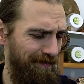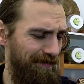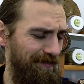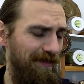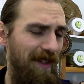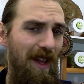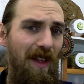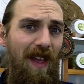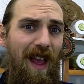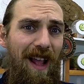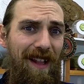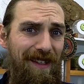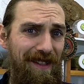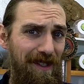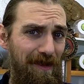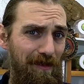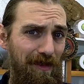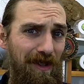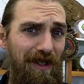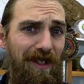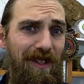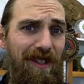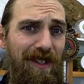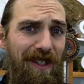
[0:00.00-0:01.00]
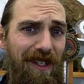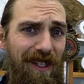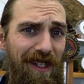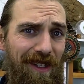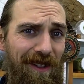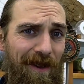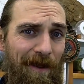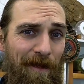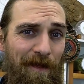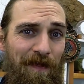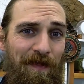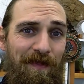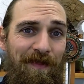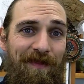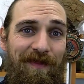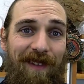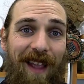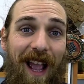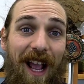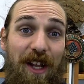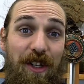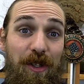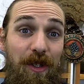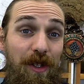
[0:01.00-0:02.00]
Now that's some good tea.
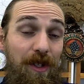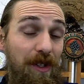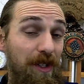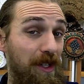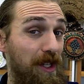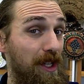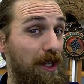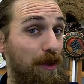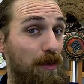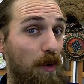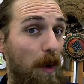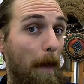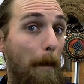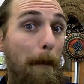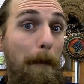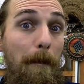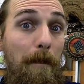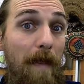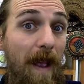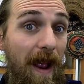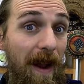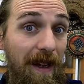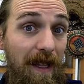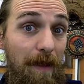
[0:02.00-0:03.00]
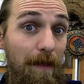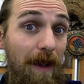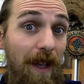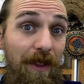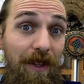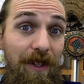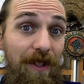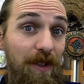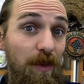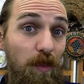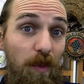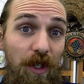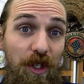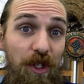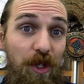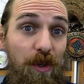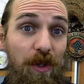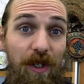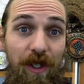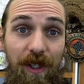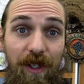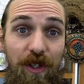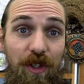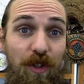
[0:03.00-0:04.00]
As you can see, there are many methods in which you
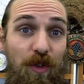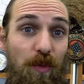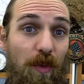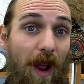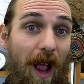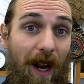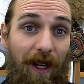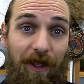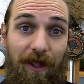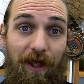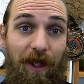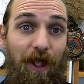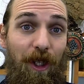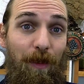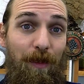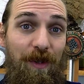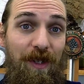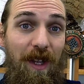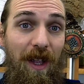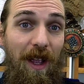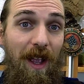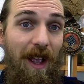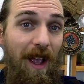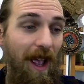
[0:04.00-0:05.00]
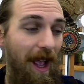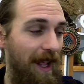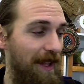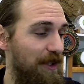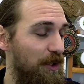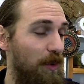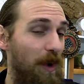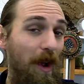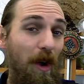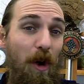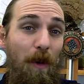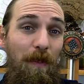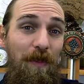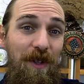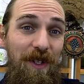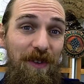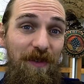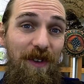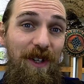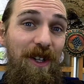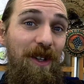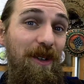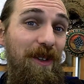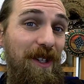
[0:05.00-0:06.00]
can extract herbs. And so I hope this
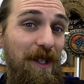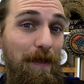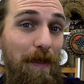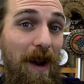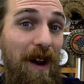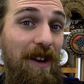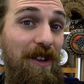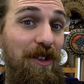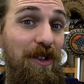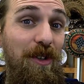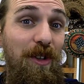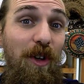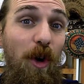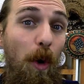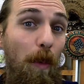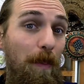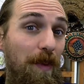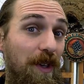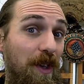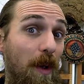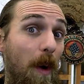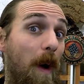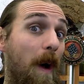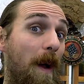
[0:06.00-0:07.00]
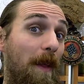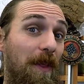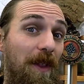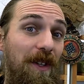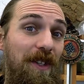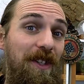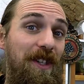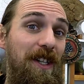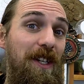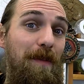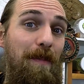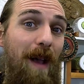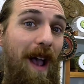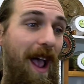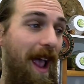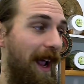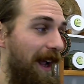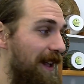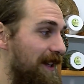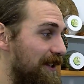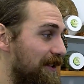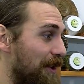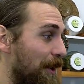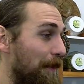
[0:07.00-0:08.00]
video inspires you to go beyond the tea
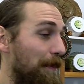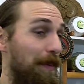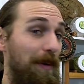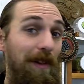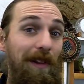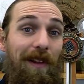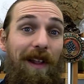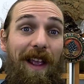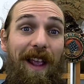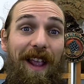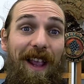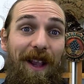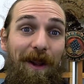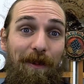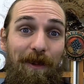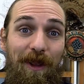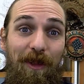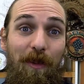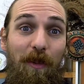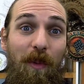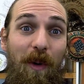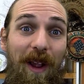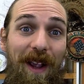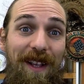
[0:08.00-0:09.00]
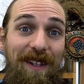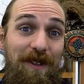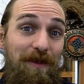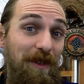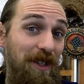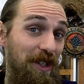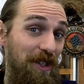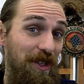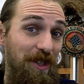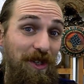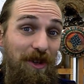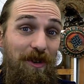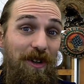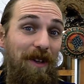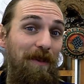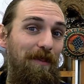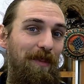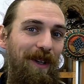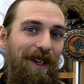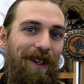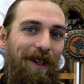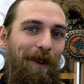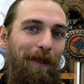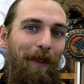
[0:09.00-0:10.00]
bag and start playing with ways in which you can
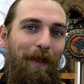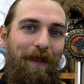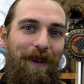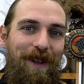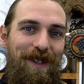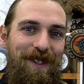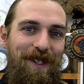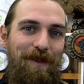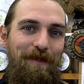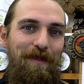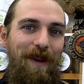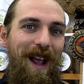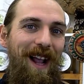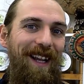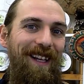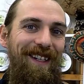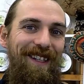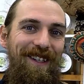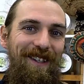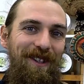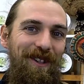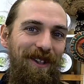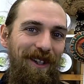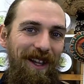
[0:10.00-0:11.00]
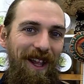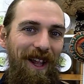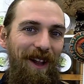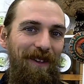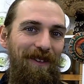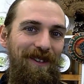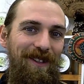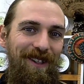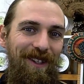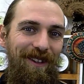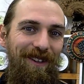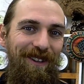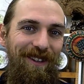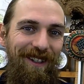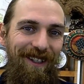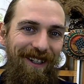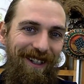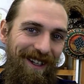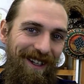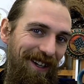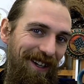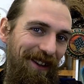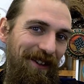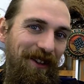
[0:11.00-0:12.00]
bring herbal medicine back into your life. So
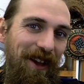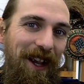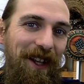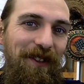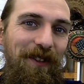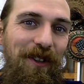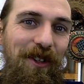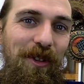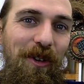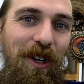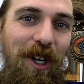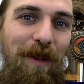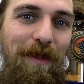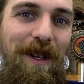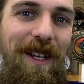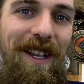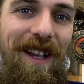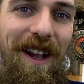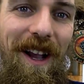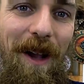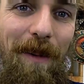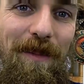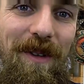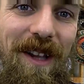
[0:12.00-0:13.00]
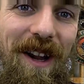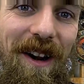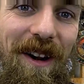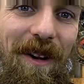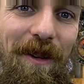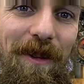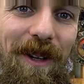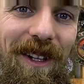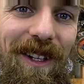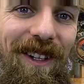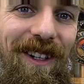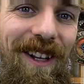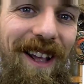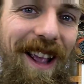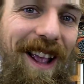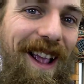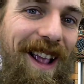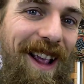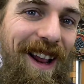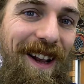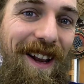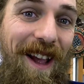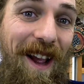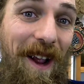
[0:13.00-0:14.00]
thanks for joining me. I'm Yarrow Willard,
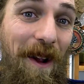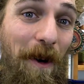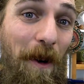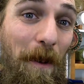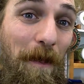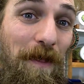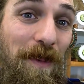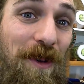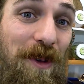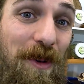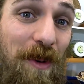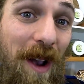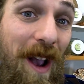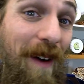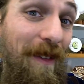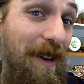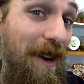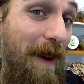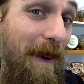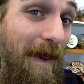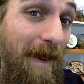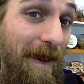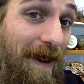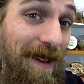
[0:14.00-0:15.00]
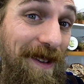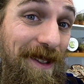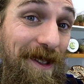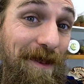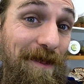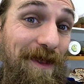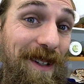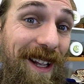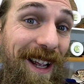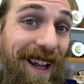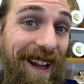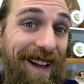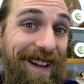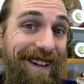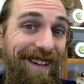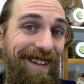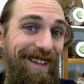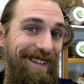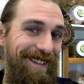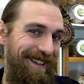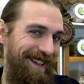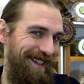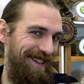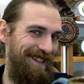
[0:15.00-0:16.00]
and I hope you have an awesome day.
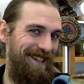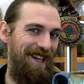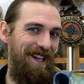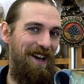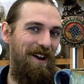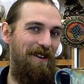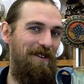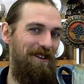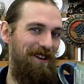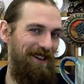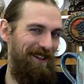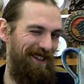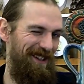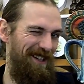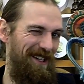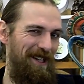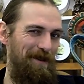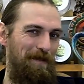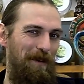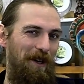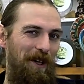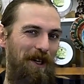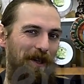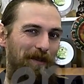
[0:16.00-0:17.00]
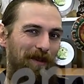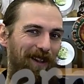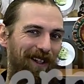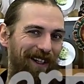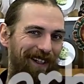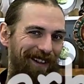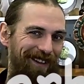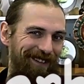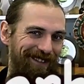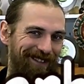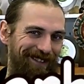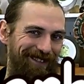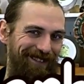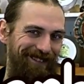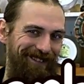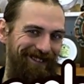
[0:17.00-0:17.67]
Get out, keep herbal.